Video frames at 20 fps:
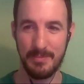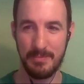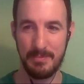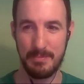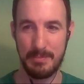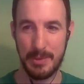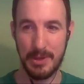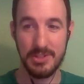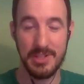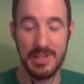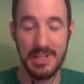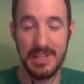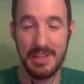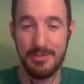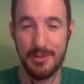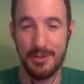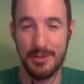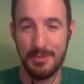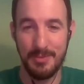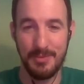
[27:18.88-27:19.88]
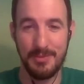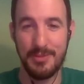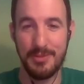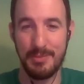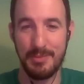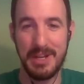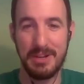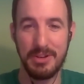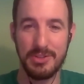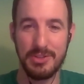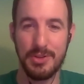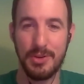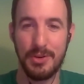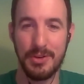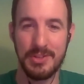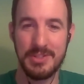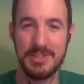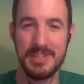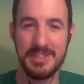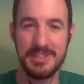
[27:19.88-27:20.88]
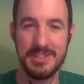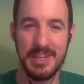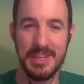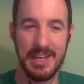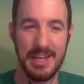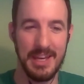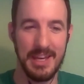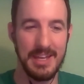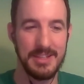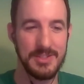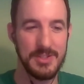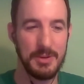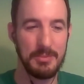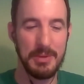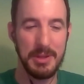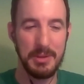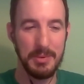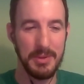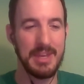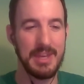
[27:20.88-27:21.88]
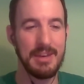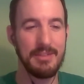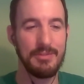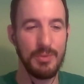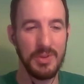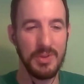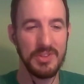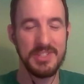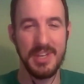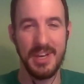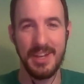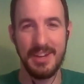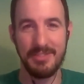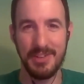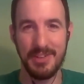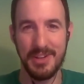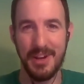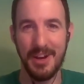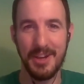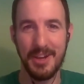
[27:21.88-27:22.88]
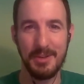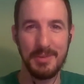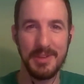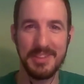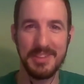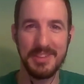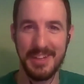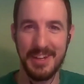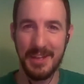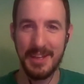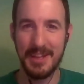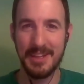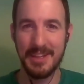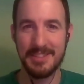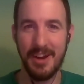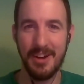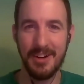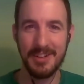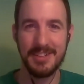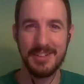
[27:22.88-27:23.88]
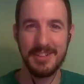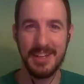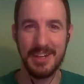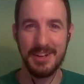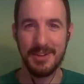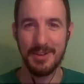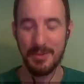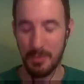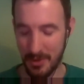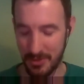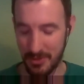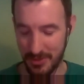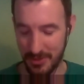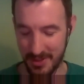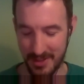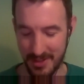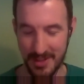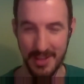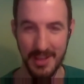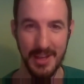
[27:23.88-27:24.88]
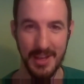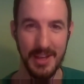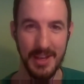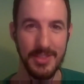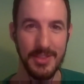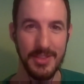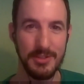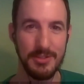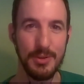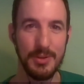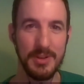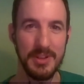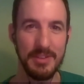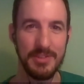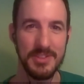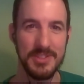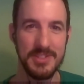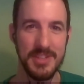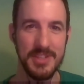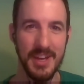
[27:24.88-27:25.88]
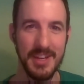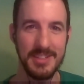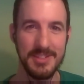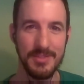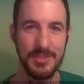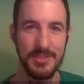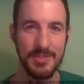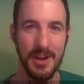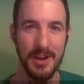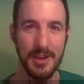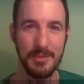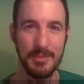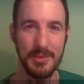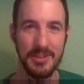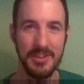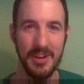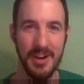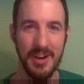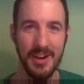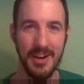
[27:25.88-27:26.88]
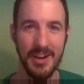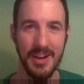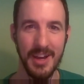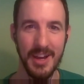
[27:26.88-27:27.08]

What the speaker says: personally from hearing talks is somebody will give one side of an argument and it's hard to hear what the two different sides of the argument are.